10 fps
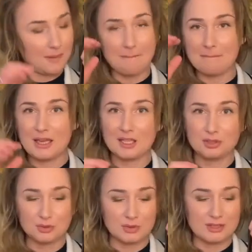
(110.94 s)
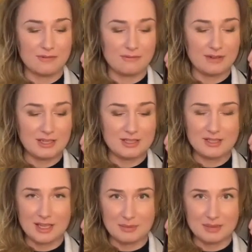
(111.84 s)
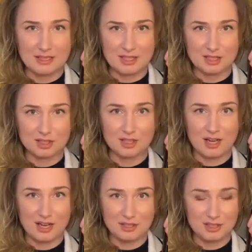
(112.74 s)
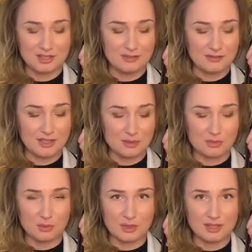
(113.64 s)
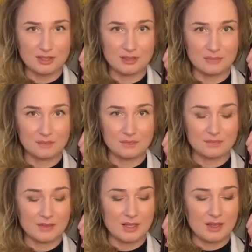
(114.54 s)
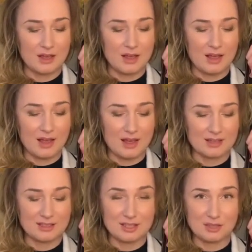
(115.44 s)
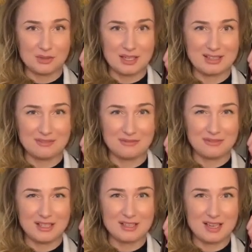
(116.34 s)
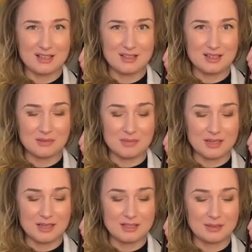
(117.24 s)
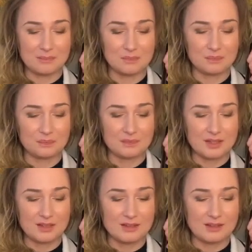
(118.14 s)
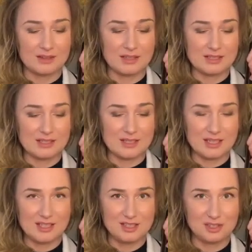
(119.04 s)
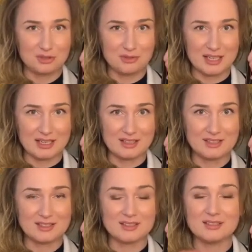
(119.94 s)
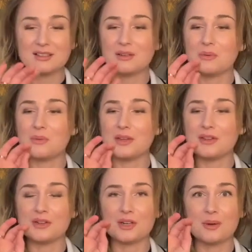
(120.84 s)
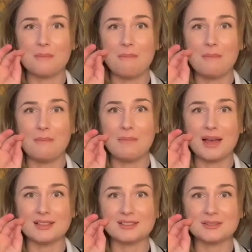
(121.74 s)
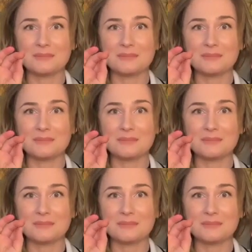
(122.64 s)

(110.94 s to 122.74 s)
Make sure the fingertips, they are touching the fingerboard, and you can feel a little bit the D strings with your pads.